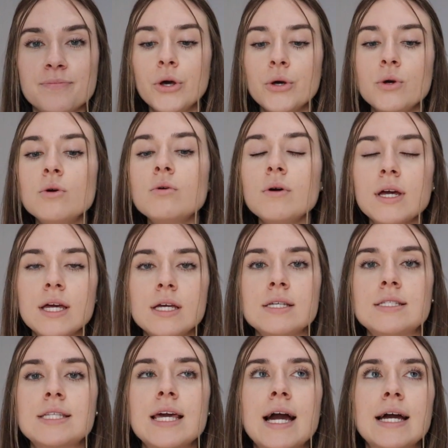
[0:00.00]
Who
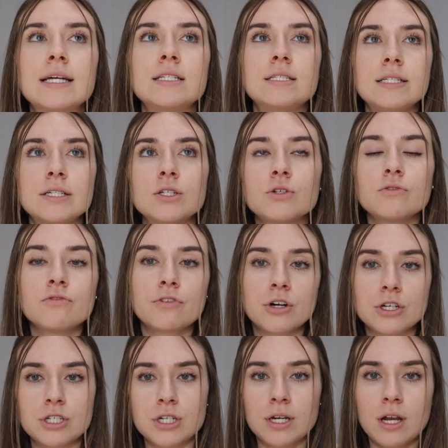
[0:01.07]
is the ideal
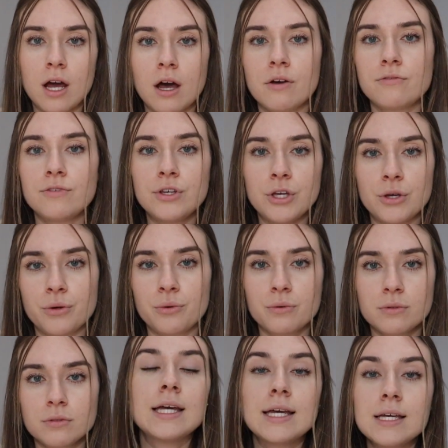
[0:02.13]
version of you?
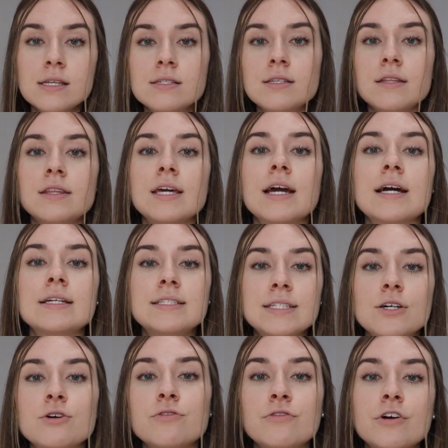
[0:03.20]
Is the
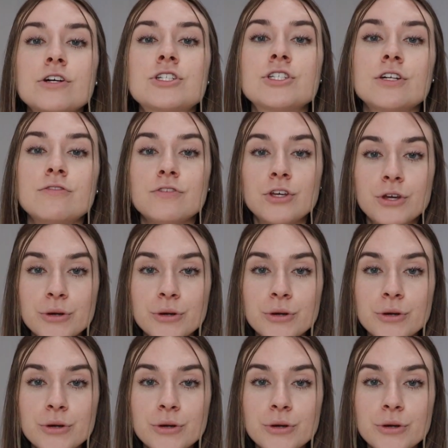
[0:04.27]
ideal version of